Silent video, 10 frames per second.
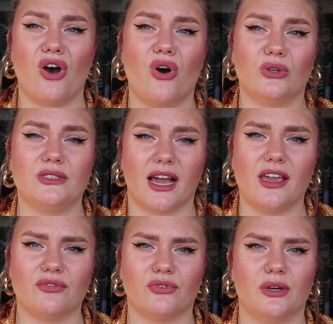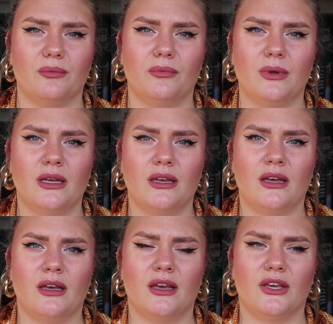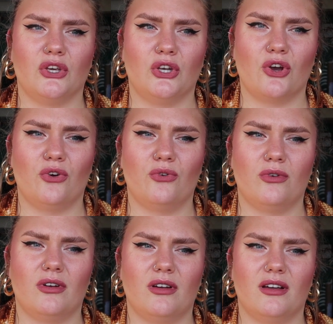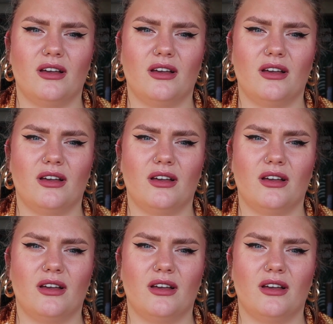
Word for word: all die from, you know.